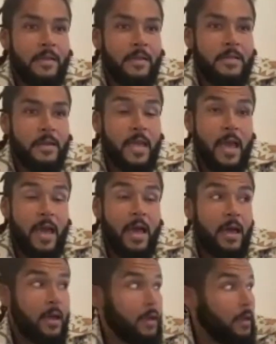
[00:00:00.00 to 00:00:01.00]
So
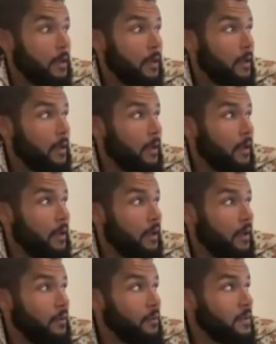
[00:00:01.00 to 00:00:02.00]
yeah,
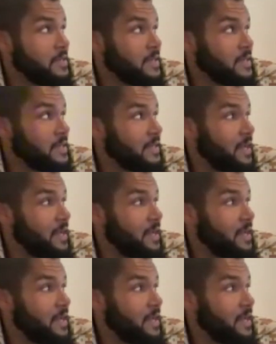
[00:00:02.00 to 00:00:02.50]
what is it?